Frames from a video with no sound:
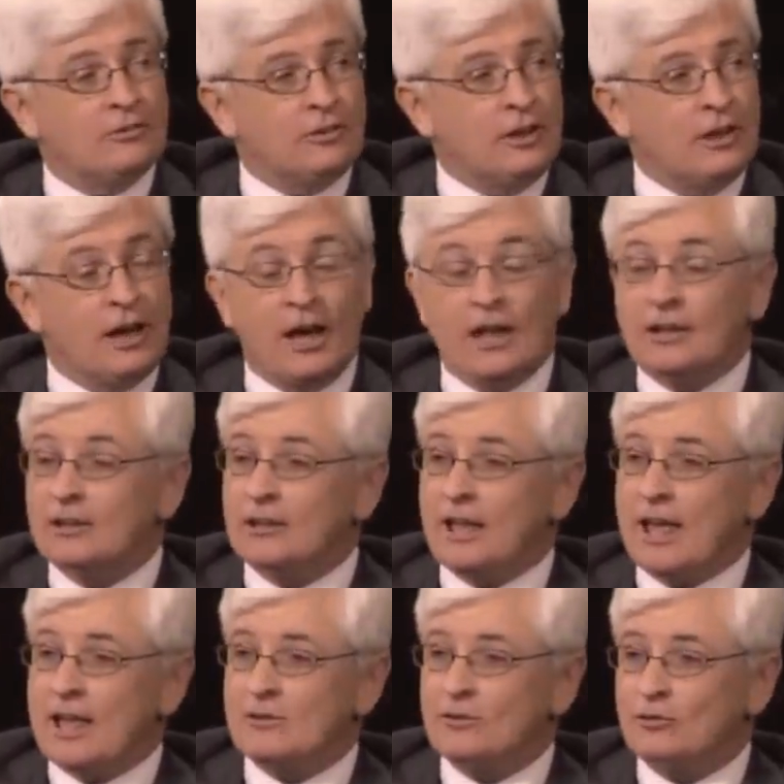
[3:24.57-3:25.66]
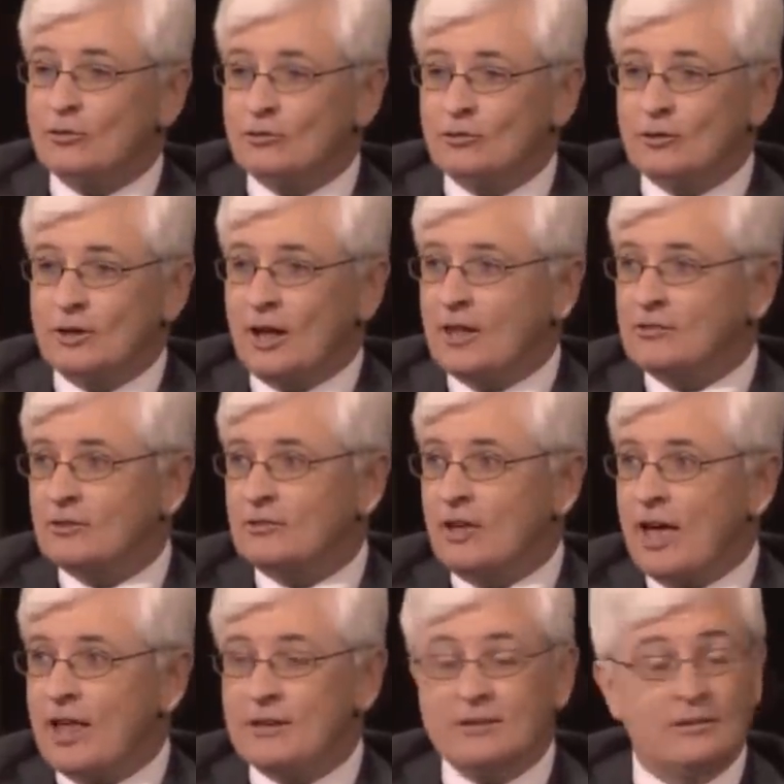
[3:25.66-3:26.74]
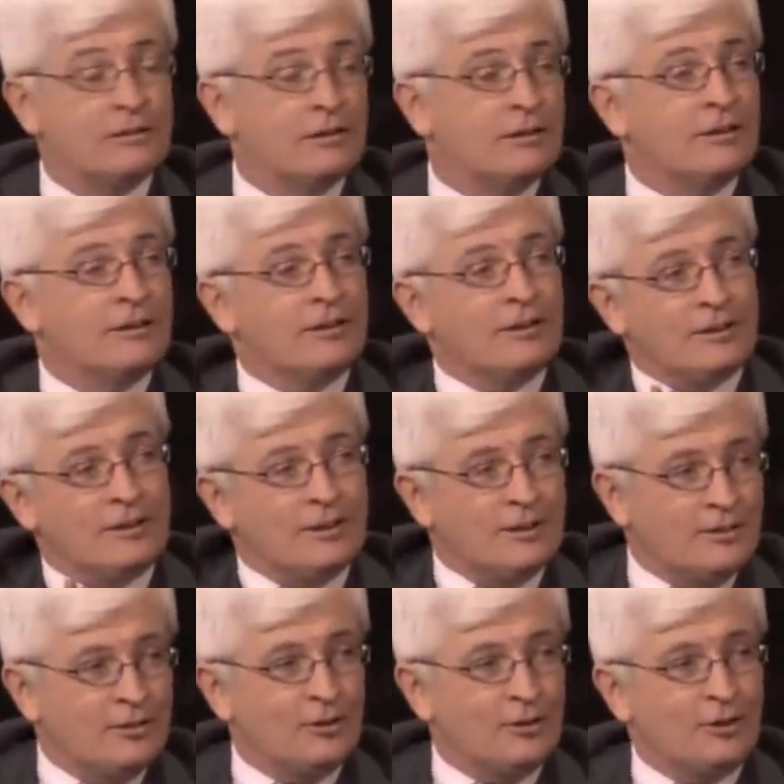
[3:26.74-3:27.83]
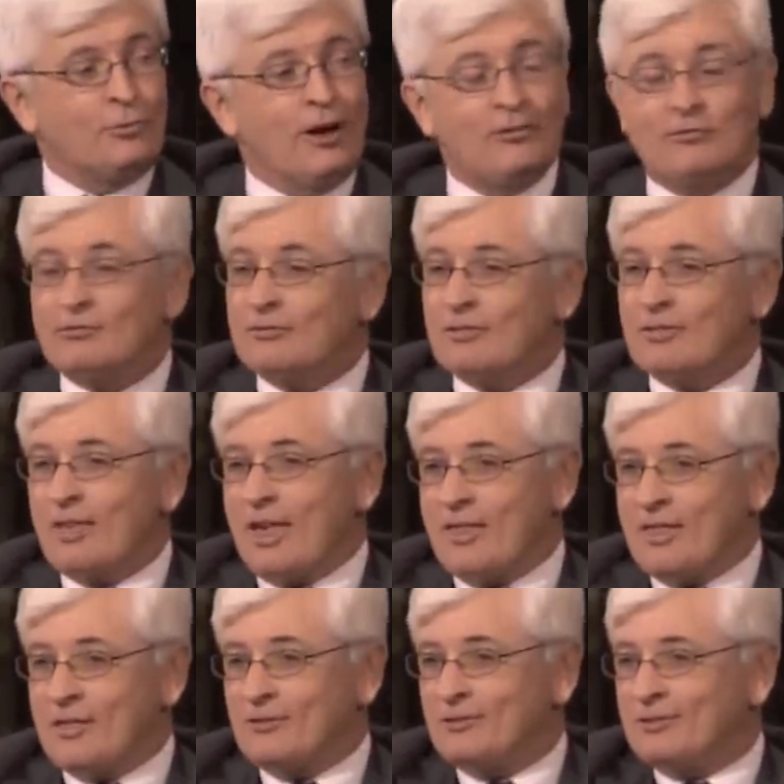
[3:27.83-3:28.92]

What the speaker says: City Island, and Tuesday nights at 10, The Good Wife. And that's